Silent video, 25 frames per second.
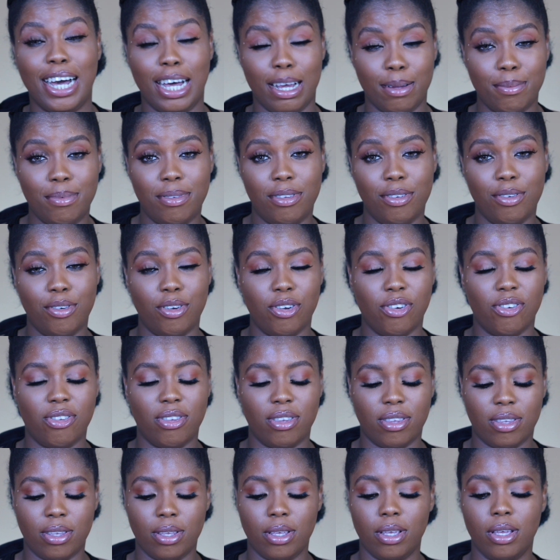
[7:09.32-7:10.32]
I'm
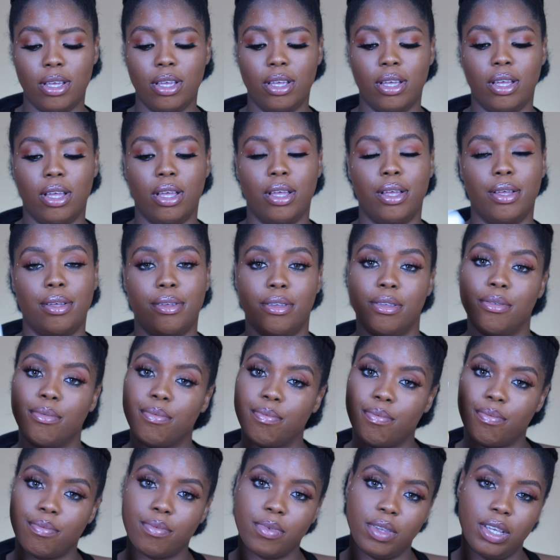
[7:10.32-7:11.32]
serious.
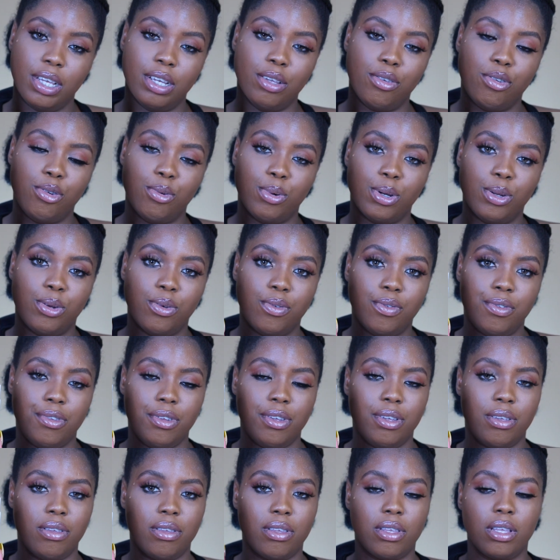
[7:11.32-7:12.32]
Get you one of
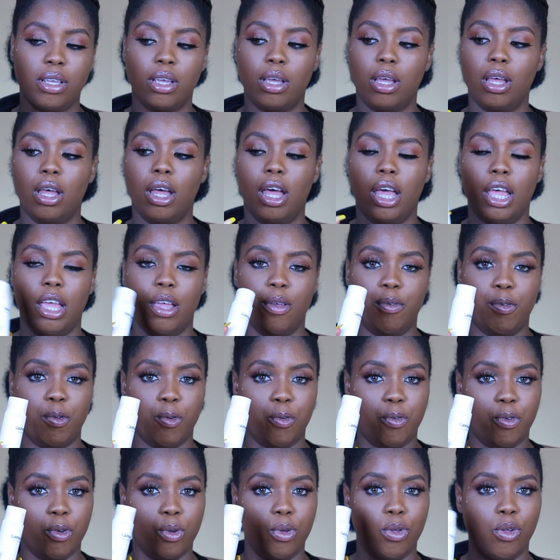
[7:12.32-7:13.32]
these. If
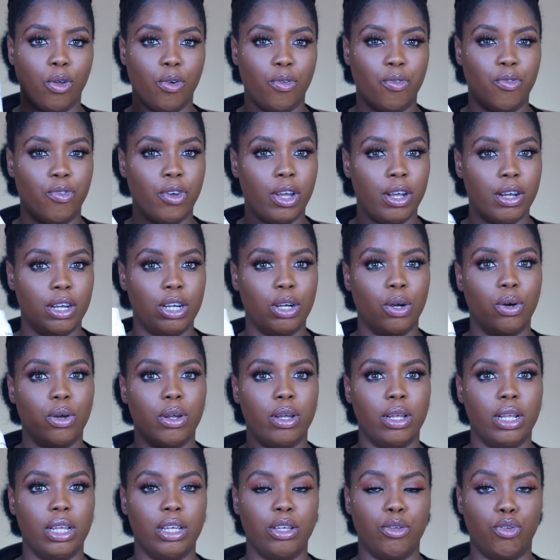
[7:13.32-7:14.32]
you feel you're very
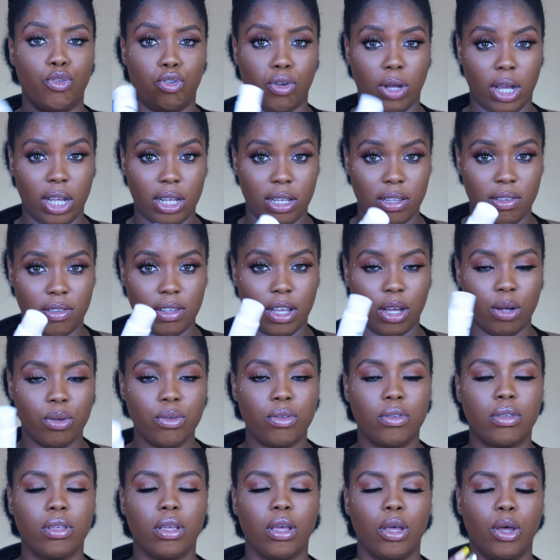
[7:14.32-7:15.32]
oily, try this
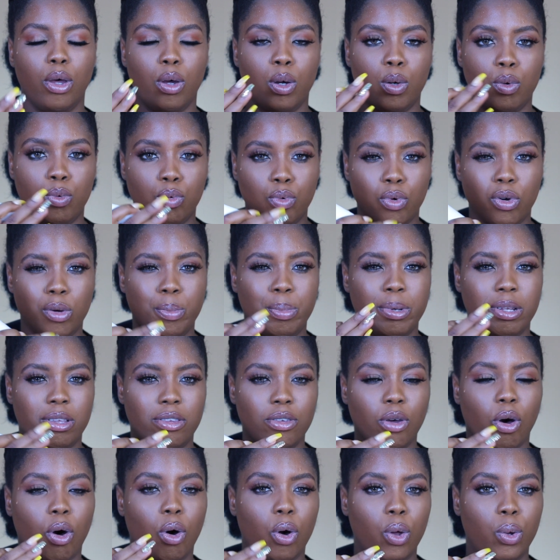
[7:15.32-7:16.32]
out. Rub
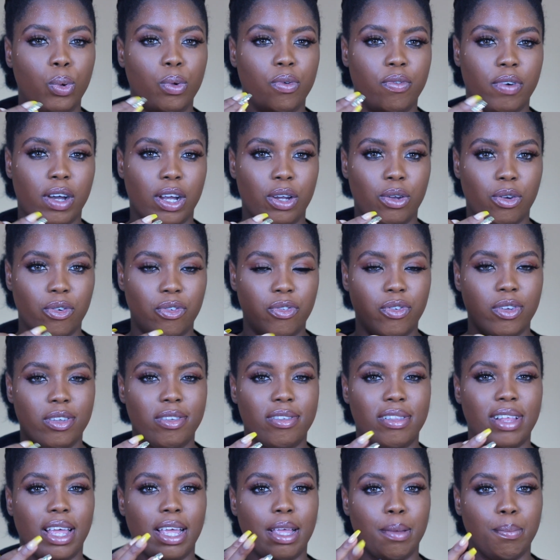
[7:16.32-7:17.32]
it all over your
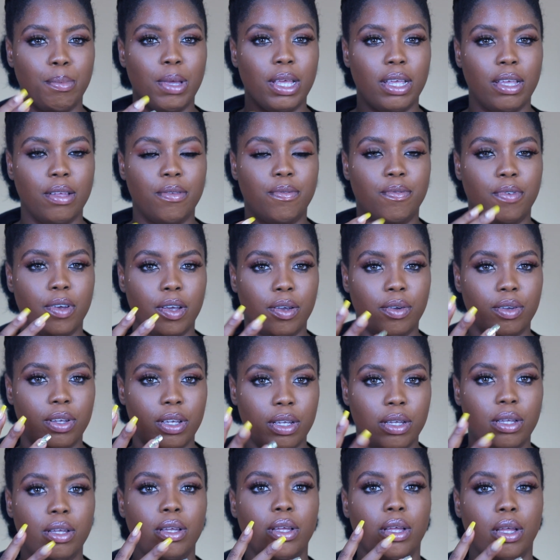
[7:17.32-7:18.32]
face, like make it
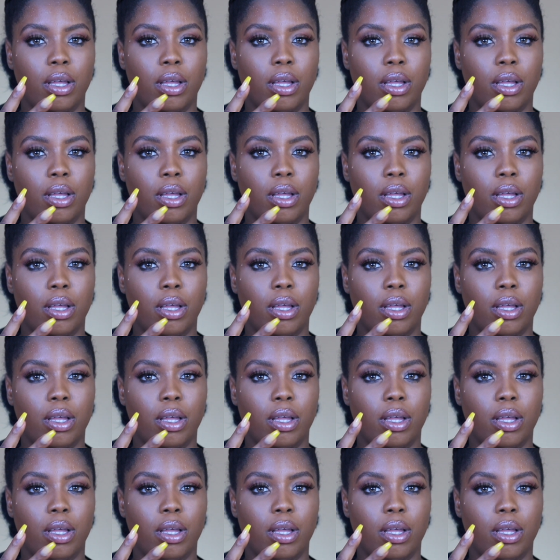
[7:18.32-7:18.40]
very,